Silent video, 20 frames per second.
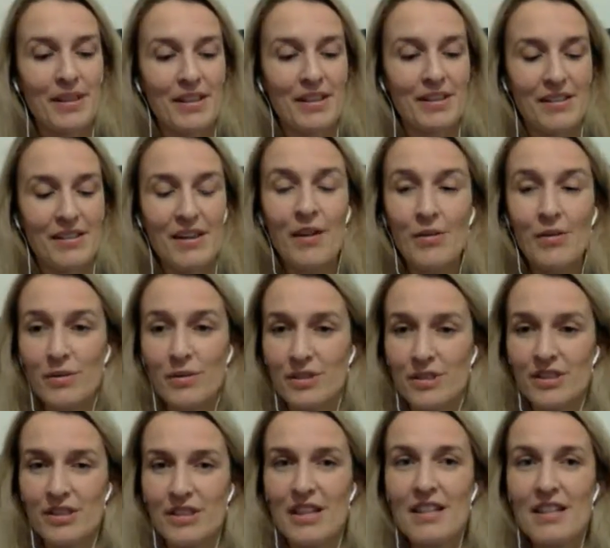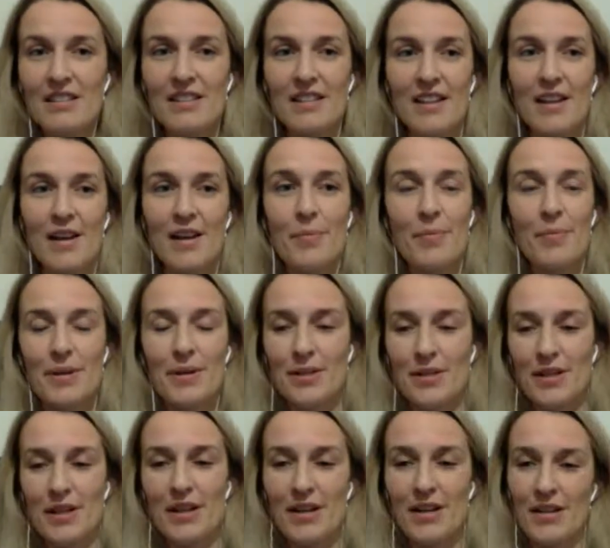No, just next thing up is
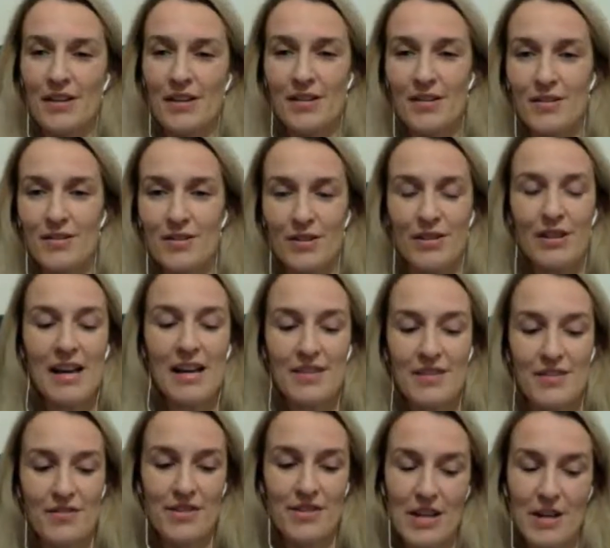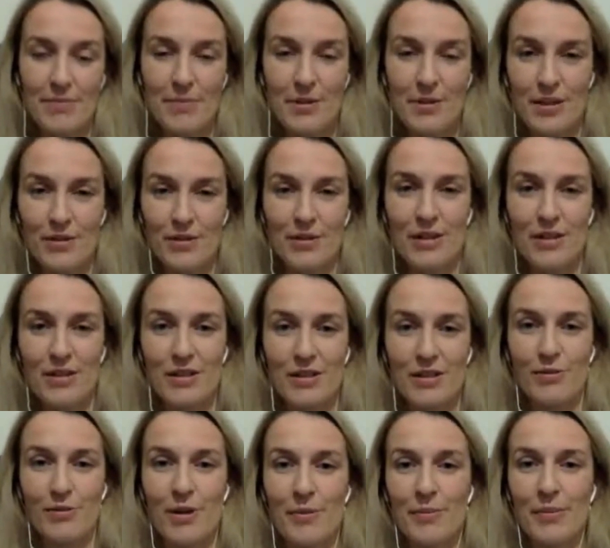Clash of Champions Wrestle
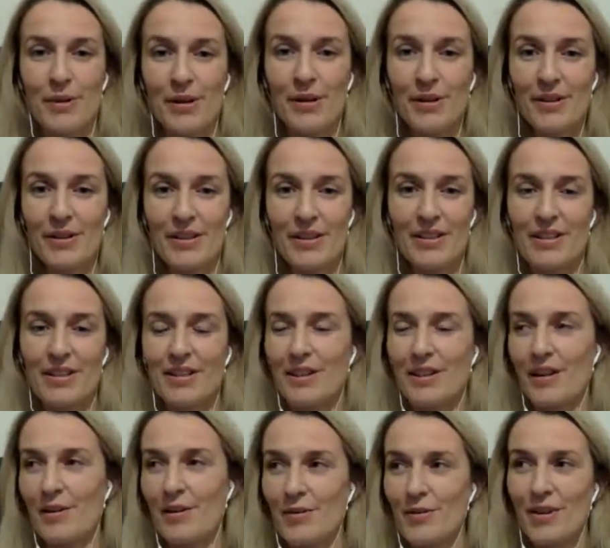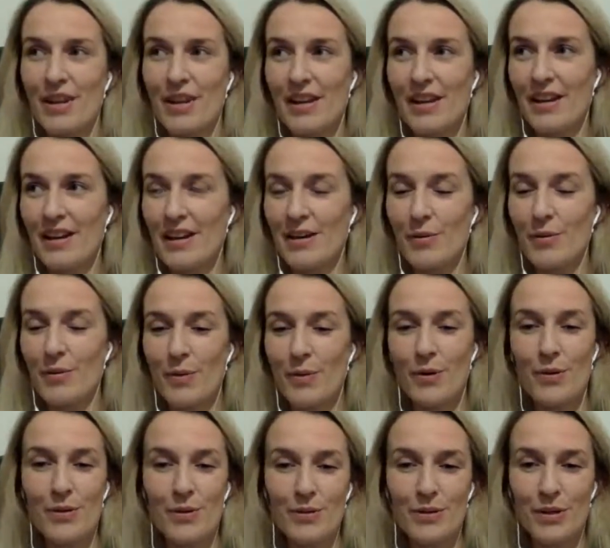Rumble. Start thinking out
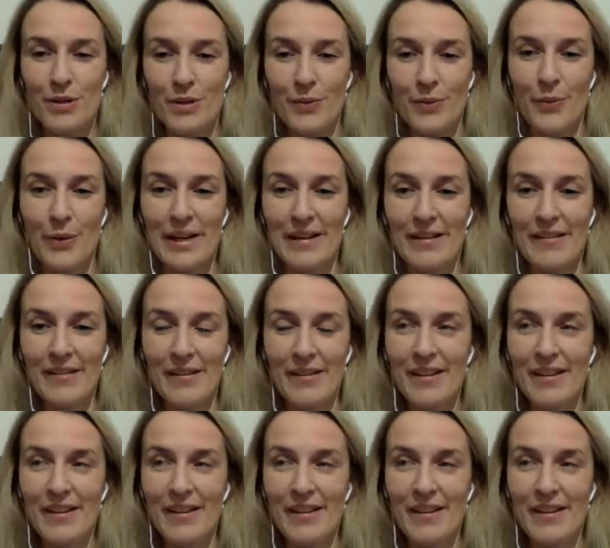who's going to win